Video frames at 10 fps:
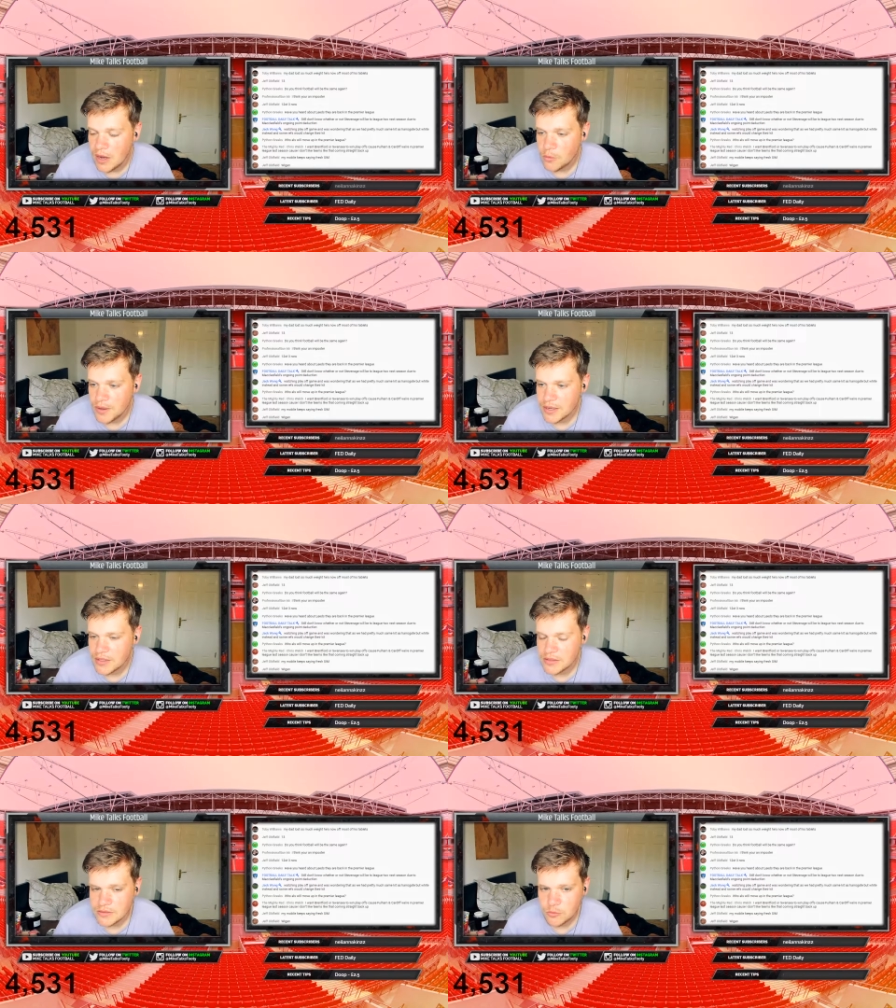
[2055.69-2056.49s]

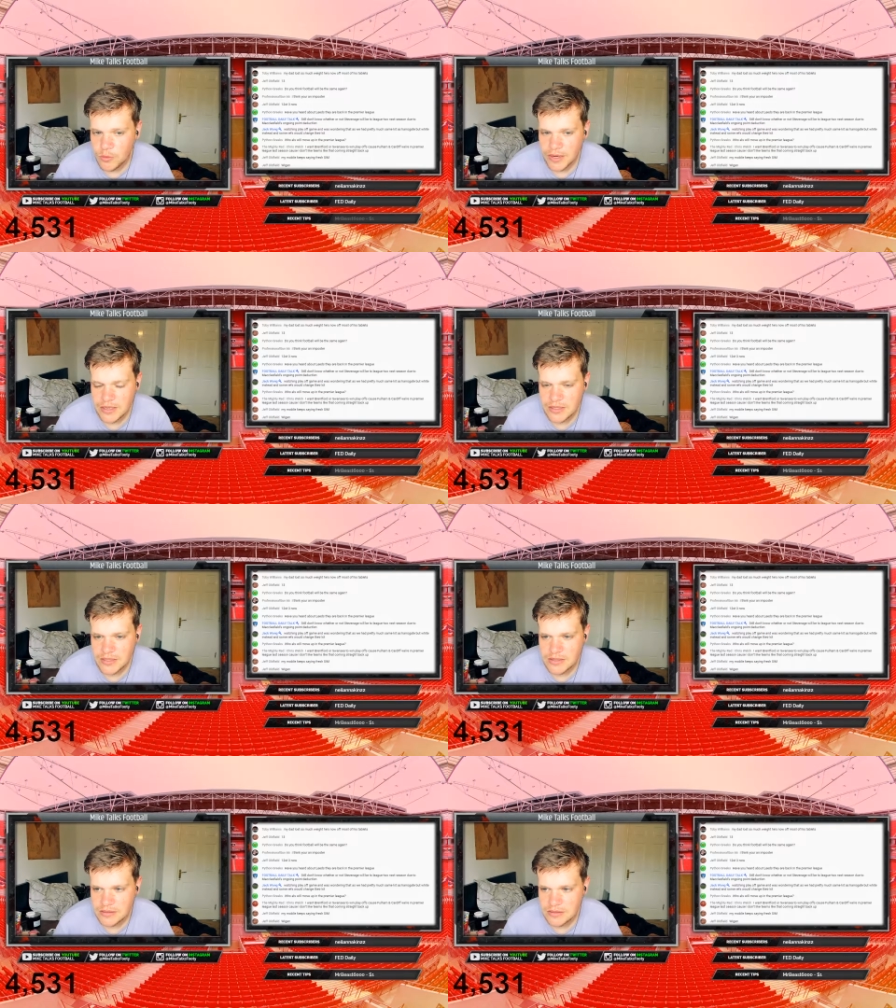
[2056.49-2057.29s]

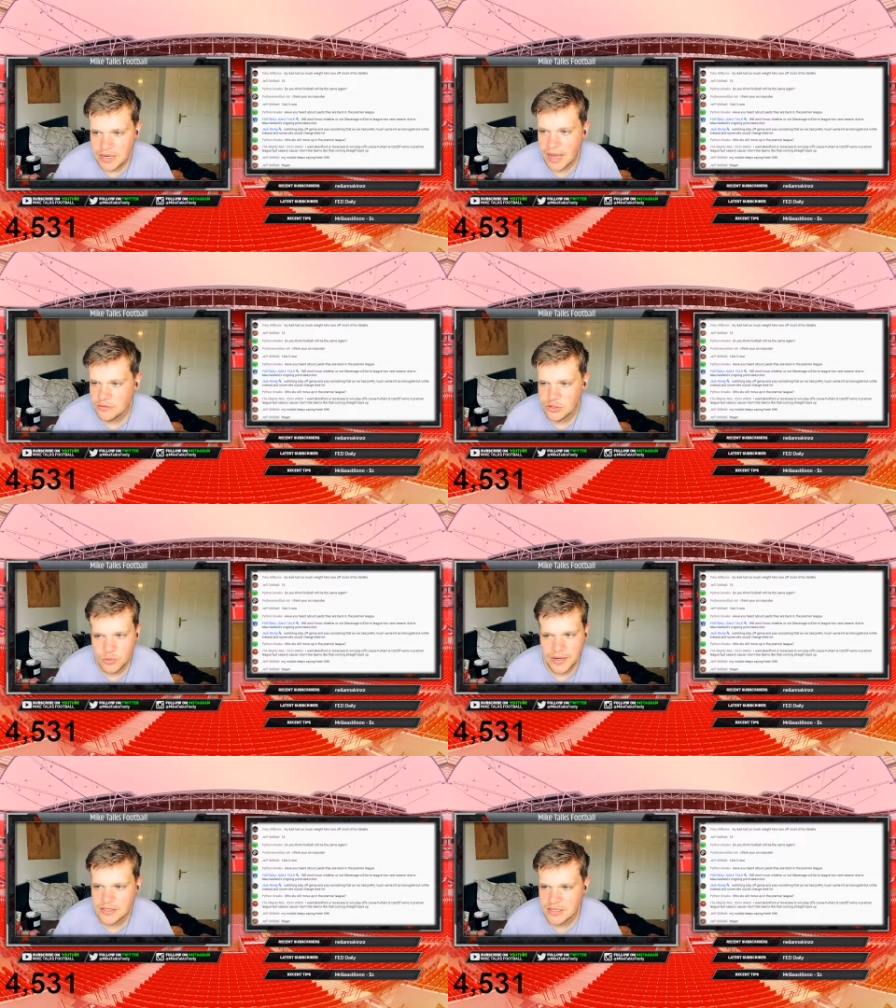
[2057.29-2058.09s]
Wigan. Yeah, so
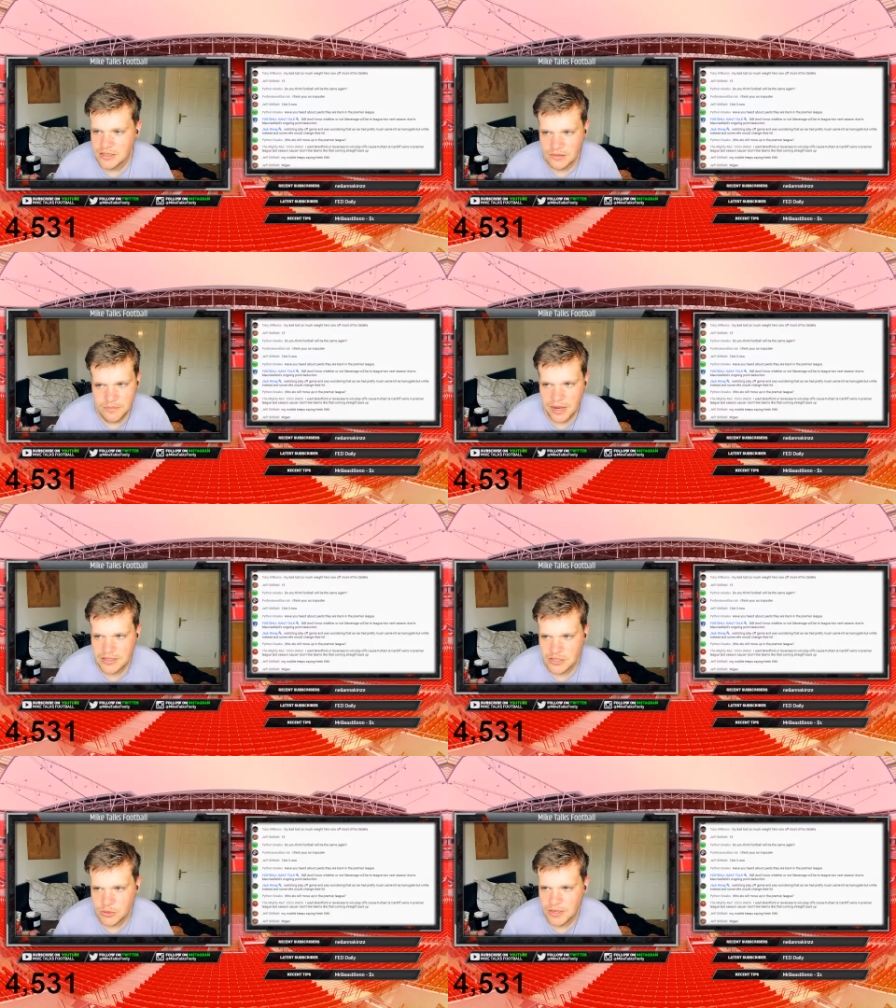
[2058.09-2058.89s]
Wigan's in a bad
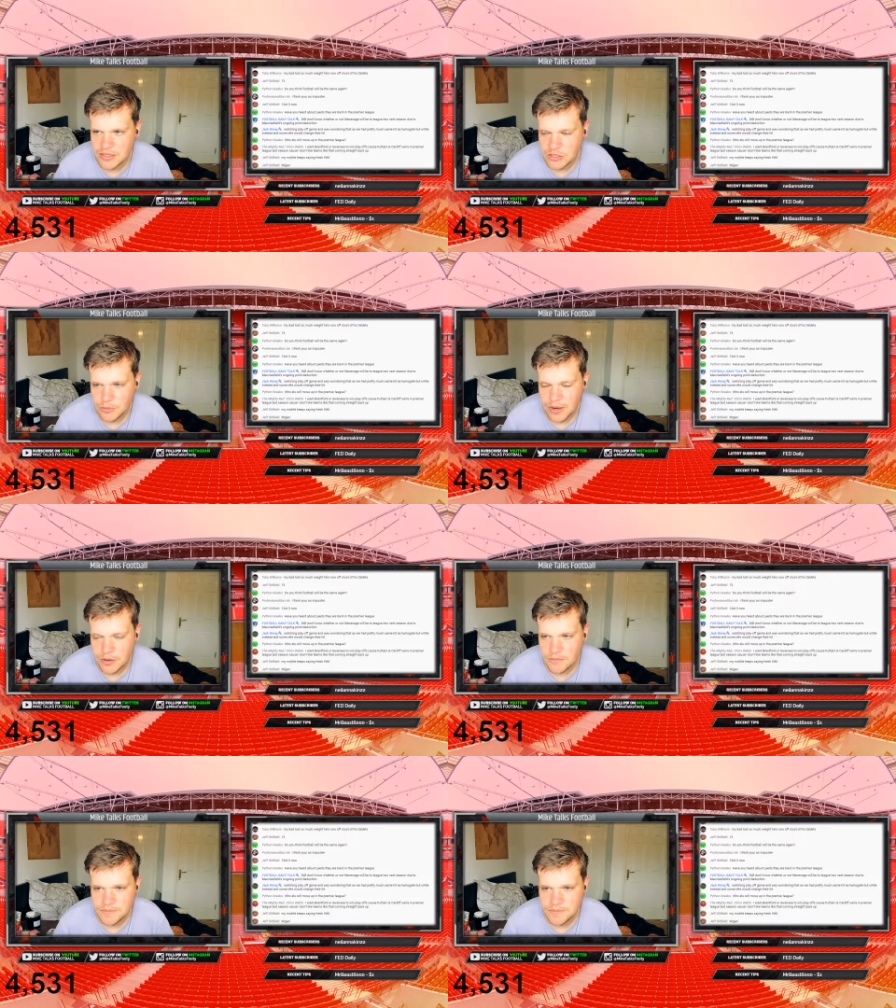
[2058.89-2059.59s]
situation as well.